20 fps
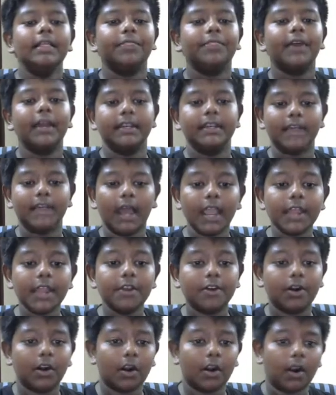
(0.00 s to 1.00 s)
The
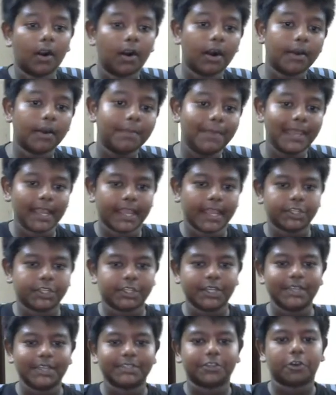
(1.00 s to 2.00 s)
dinar, or
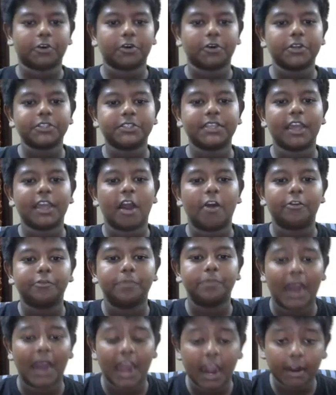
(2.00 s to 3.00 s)
BHD, is the currency
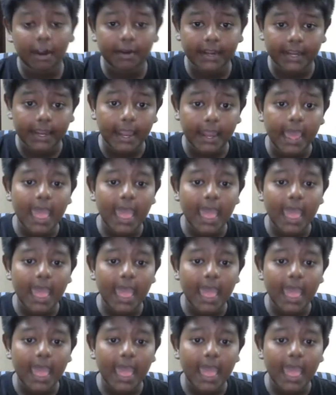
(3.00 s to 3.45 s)
of Bahrain.